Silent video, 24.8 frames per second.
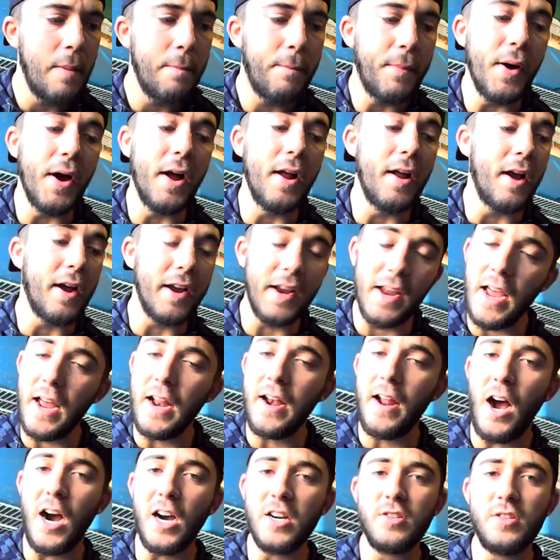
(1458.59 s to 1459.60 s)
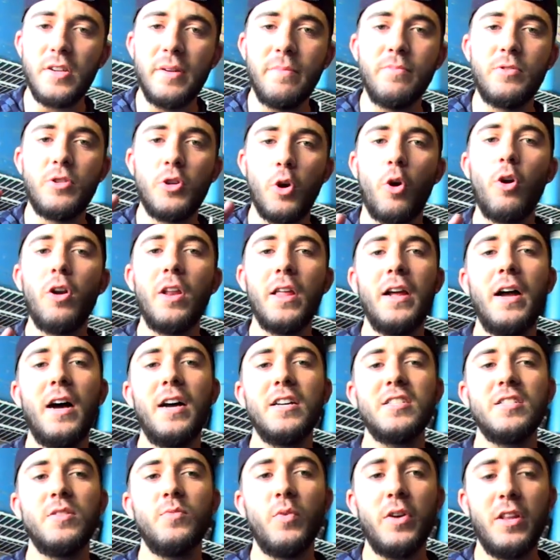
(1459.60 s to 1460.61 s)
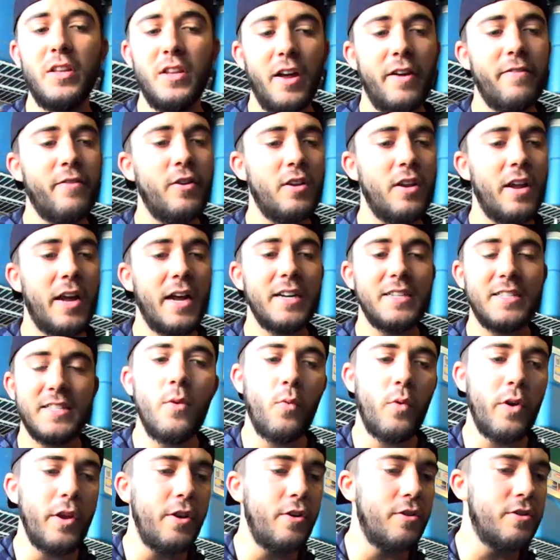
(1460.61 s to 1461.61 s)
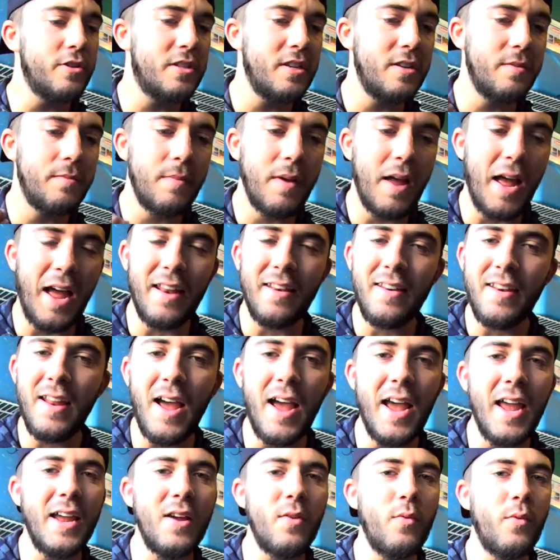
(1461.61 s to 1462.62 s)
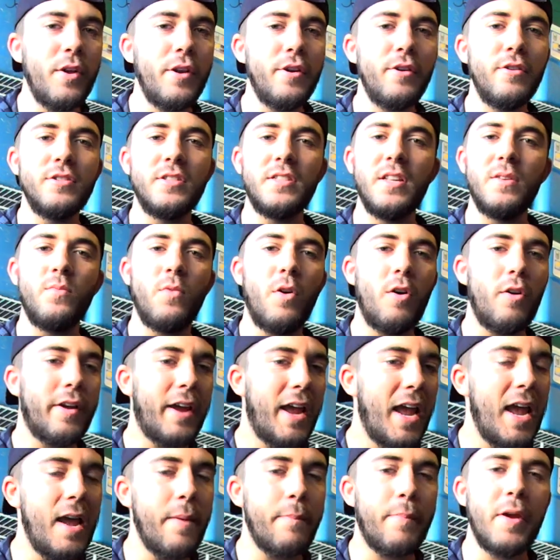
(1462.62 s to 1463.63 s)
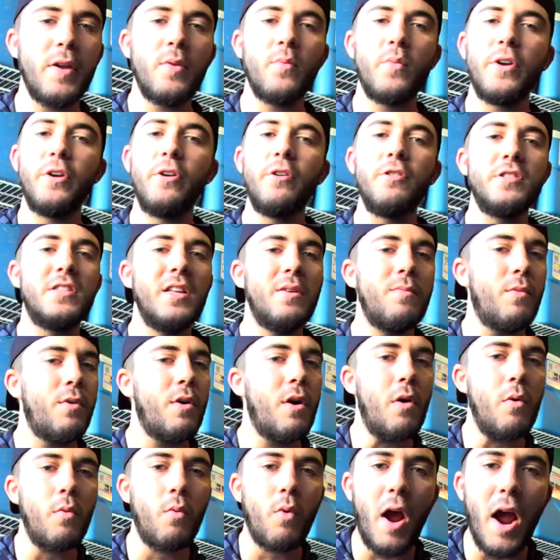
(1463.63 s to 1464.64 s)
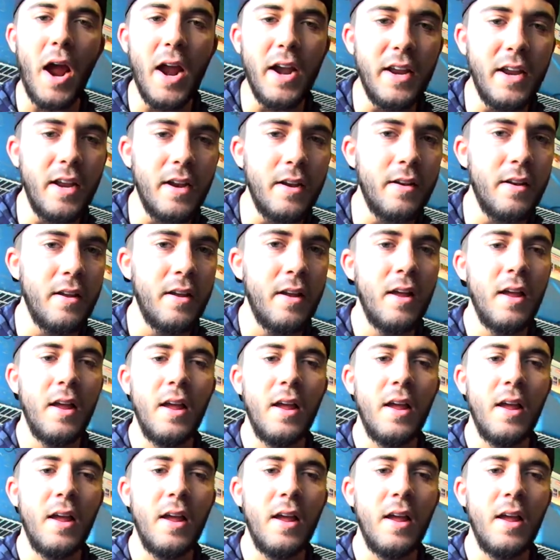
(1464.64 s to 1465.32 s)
But again, Auxbeam, totally awesome. We love your lights. We use them at night, we use them while camping, we use them while riding.